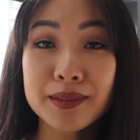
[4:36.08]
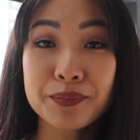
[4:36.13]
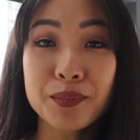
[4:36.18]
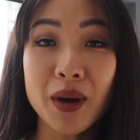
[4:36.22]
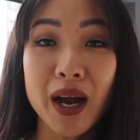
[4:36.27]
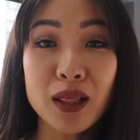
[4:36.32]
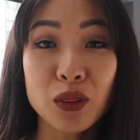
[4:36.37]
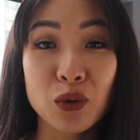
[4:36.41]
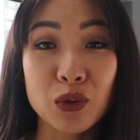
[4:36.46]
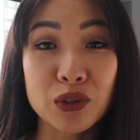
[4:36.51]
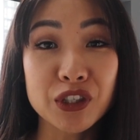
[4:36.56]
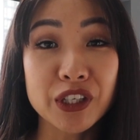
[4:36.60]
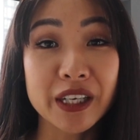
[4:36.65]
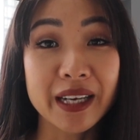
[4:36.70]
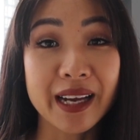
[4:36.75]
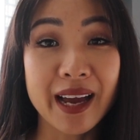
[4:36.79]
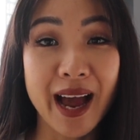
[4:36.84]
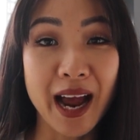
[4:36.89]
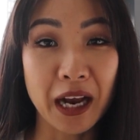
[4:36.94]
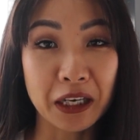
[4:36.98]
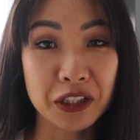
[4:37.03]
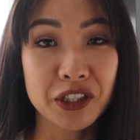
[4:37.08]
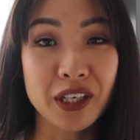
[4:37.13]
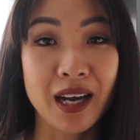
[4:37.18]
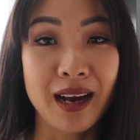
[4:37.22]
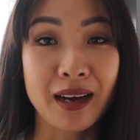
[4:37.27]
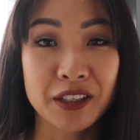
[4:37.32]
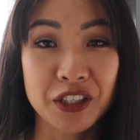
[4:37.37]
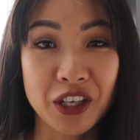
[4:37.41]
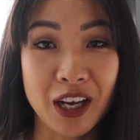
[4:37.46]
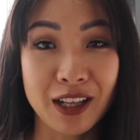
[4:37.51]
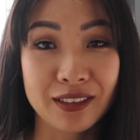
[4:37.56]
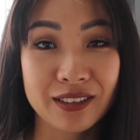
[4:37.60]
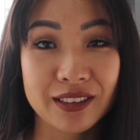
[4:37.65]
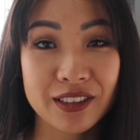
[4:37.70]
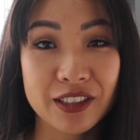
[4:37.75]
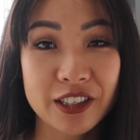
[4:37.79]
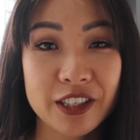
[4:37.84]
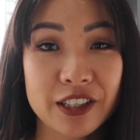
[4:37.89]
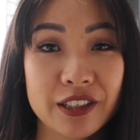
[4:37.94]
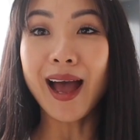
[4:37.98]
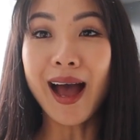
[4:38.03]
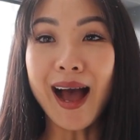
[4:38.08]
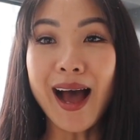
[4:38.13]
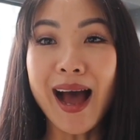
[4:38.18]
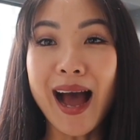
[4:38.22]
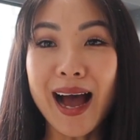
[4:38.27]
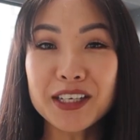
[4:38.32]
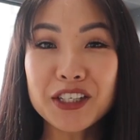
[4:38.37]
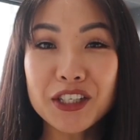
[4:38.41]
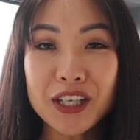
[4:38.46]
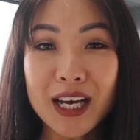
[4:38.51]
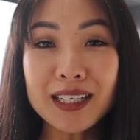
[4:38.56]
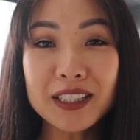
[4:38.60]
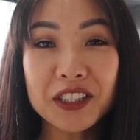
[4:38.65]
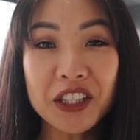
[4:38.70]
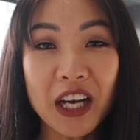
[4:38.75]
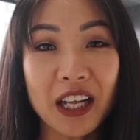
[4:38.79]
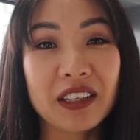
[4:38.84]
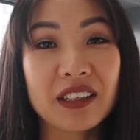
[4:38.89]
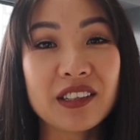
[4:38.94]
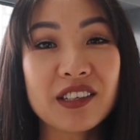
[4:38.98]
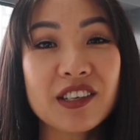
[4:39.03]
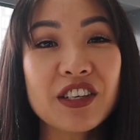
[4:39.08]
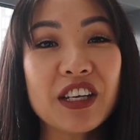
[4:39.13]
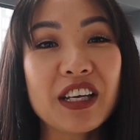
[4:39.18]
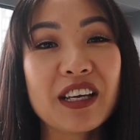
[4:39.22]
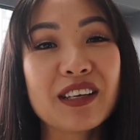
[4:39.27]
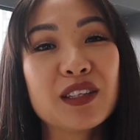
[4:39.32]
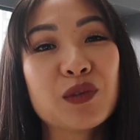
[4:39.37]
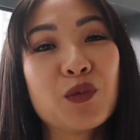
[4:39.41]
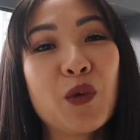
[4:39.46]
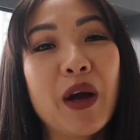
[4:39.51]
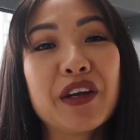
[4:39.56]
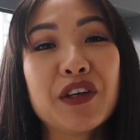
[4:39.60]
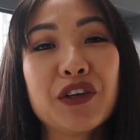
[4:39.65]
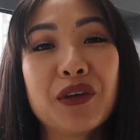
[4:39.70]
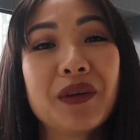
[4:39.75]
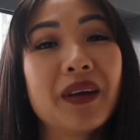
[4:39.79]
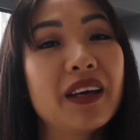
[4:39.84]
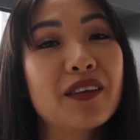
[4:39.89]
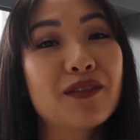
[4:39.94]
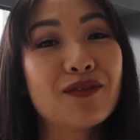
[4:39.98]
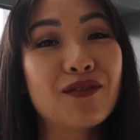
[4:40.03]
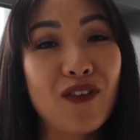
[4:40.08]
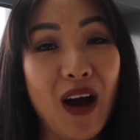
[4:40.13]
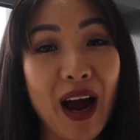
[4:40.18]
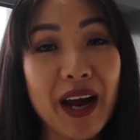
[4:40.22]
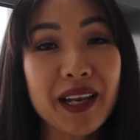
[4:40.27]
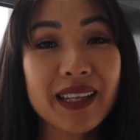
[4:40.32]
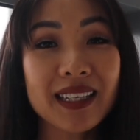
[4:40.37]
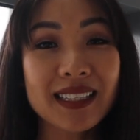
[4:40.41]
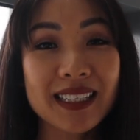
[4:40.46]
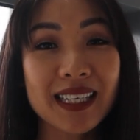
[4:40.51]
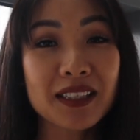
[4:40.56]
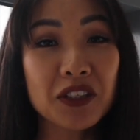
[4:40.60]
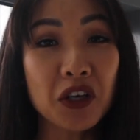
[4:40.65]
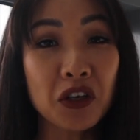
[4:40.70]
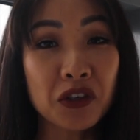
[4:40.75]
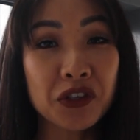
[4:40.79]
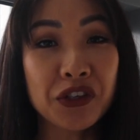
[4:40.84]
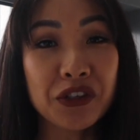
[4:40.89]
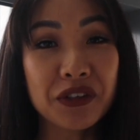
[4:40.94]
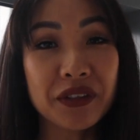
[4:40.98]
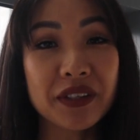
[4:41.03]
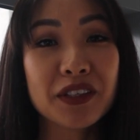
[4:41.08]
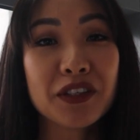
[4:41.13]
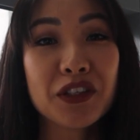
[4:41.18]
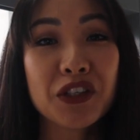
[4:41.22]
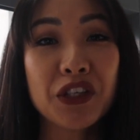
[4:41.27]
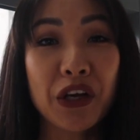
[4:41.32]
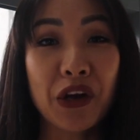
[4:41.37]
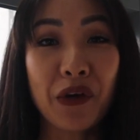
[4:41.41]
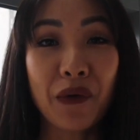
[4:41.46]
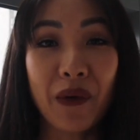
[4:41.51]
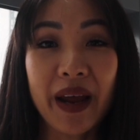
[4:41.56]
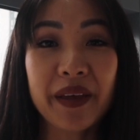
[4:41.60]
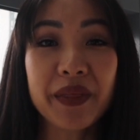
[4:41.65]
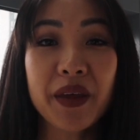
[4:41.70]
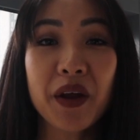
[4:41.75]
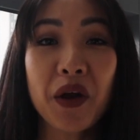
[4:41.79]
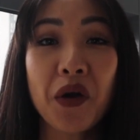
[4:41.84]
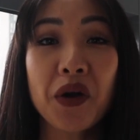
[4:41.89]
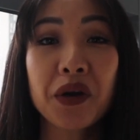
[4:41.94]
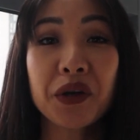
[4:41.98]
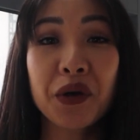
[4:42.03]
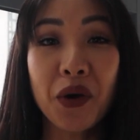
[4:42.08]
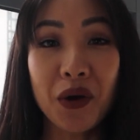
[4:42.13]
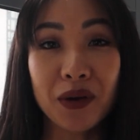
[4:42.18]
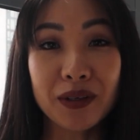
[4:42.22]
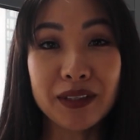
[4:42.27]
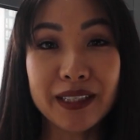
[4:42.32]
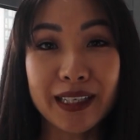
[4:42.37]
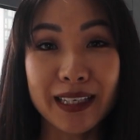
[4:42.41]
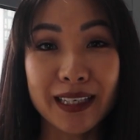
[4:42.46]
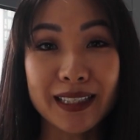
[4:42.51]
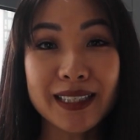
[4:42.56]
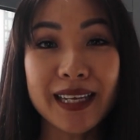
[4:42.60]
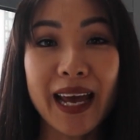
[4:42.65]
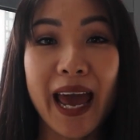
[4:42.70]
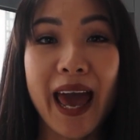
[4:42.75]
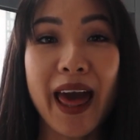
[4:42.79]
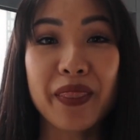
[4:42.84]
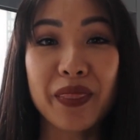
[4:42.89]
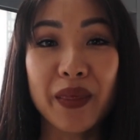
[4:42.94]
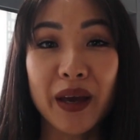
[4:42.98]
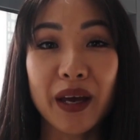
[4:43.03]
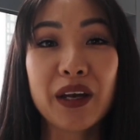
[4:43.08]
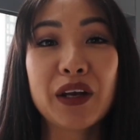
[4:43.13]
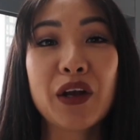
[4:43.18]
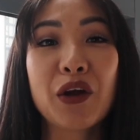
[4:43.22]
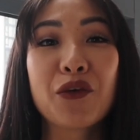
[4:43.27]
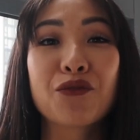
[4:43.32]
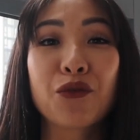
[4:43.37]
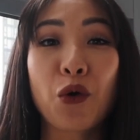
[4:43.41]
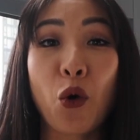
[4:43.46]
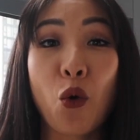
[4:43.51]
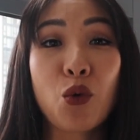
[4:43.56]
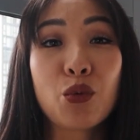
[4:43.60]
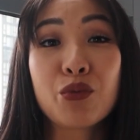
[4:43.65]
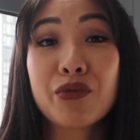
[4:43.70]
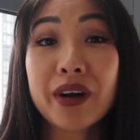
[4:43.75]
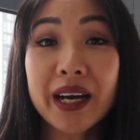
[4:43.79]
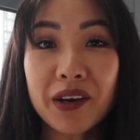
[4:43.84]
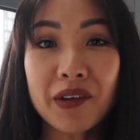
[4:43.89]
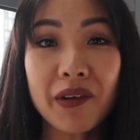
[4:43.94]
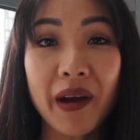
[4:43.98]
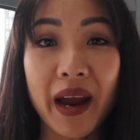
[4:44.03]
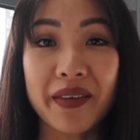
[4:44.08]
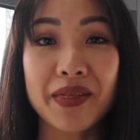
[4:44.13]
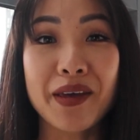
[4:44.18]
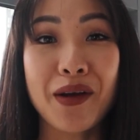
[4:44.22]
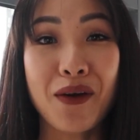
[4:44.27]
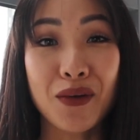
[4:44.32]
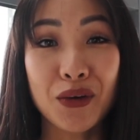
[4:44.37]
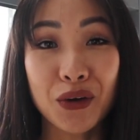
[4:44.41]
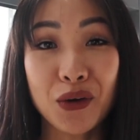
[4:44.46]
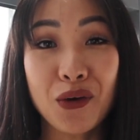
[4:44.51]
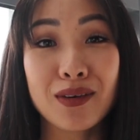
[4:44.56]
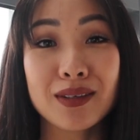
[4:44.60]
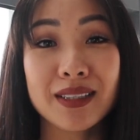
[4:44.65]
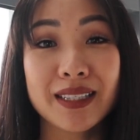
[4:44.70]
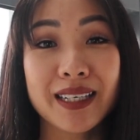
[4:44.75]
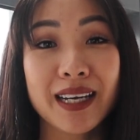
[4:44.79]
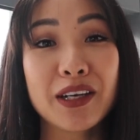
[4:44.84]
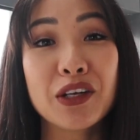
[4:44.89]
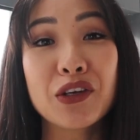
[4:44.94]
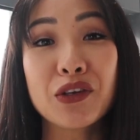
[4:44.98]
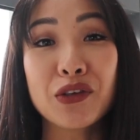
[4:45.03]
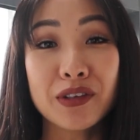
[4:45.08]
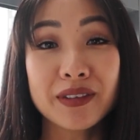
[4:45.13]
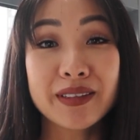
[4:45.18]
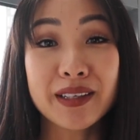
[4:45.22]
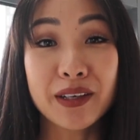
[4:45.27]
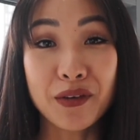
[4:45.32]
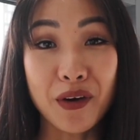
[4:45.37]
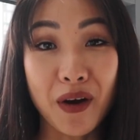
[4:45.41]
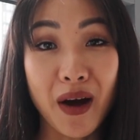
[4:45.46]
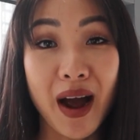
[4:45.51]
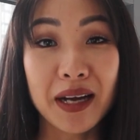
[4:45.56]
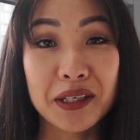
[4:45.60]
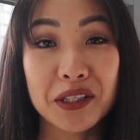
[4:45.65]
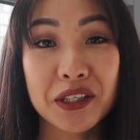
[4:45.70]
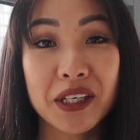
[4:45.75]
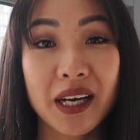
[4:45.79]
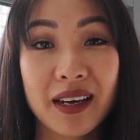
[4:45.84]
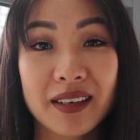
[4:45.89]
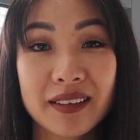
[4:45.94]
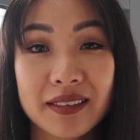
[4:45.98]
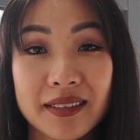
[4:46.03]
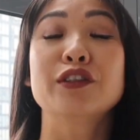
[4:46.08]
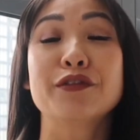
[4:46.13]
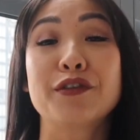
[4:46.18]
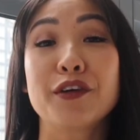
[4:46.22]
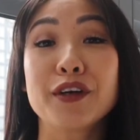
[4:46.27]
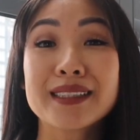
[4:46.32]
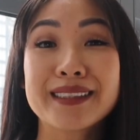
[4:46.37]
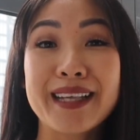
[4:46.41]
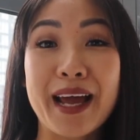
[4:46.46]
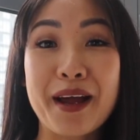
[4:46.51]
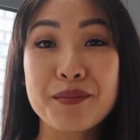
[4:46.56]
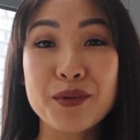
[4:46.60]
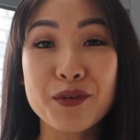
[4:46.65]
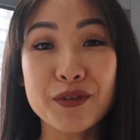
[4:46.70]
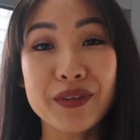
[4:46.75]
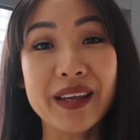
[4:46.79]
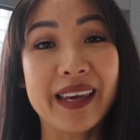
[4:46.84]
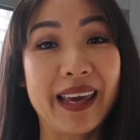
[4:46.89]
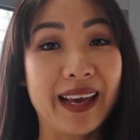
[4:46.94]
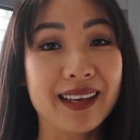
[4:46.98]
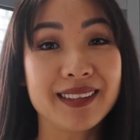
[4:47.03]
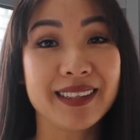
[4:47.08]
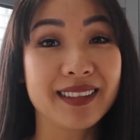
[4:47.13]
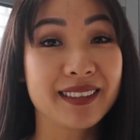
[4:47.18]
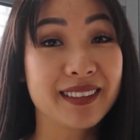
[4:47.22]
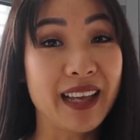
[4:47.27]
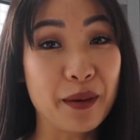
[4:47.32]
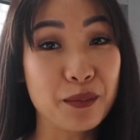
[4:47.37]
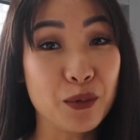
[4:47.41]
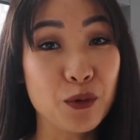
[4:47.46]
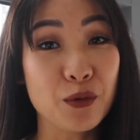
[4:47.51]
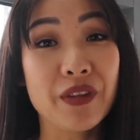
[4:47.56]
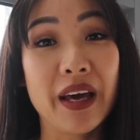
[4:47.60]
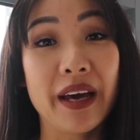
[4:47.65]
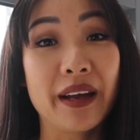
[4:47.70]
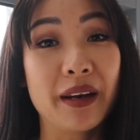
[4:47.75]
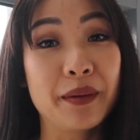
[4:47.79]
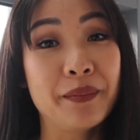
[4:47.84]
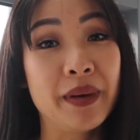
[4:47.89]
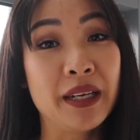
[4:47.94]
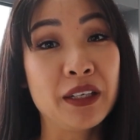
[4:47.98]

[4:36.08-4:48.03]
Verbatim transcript: is by launching a hashtag challenge. A hashtag challenge is when you invite the TikTok users to create their own content and then or recreate their own content using your hashtag. So for example, the Guess example that I